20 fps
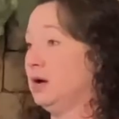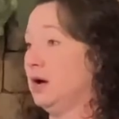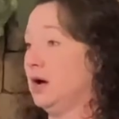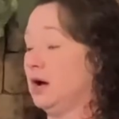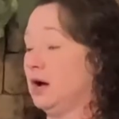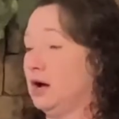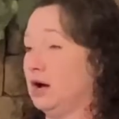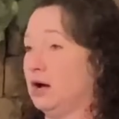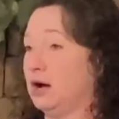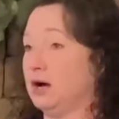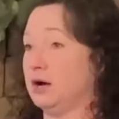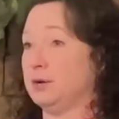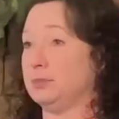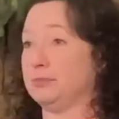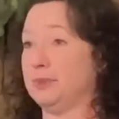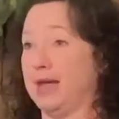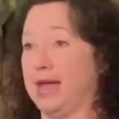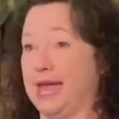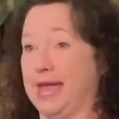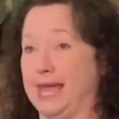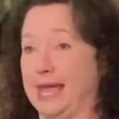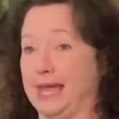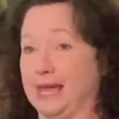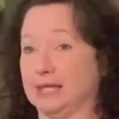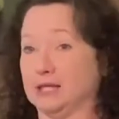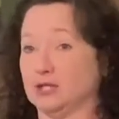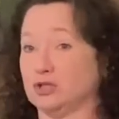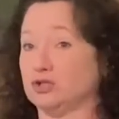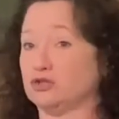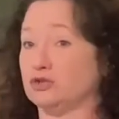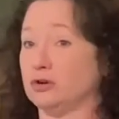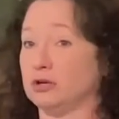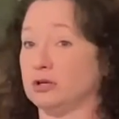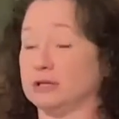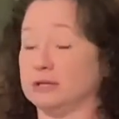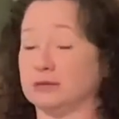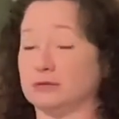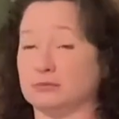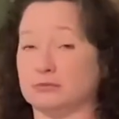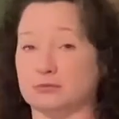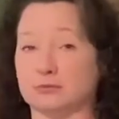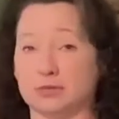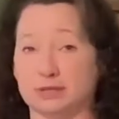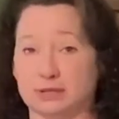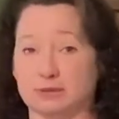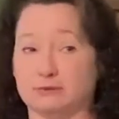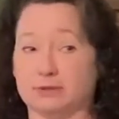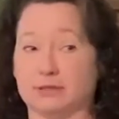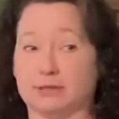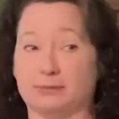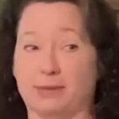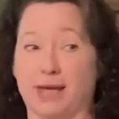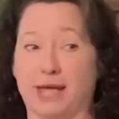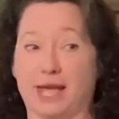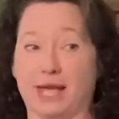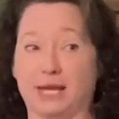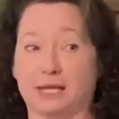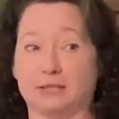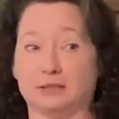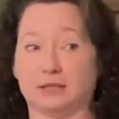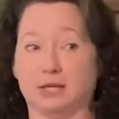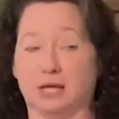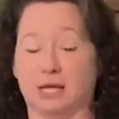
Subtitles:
and struggling really, really bad.